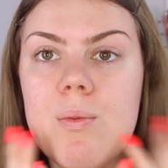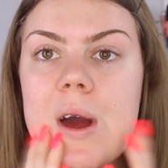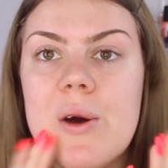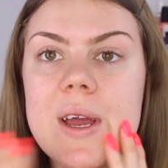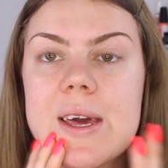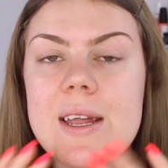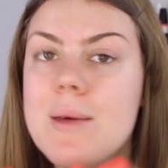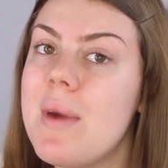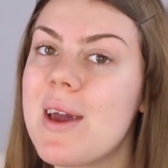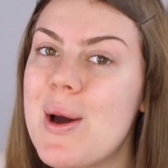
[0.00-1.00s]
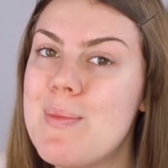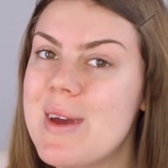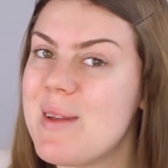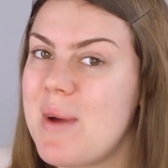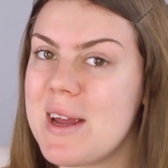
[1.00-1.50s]
wearing any
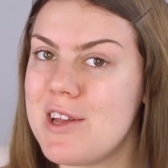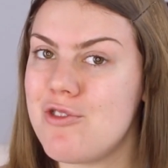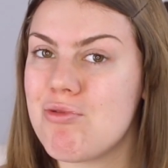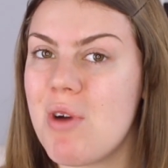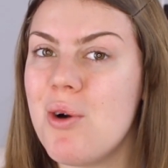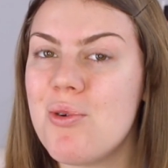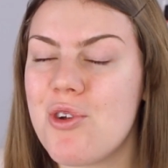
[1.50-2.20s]
makeup in my intro.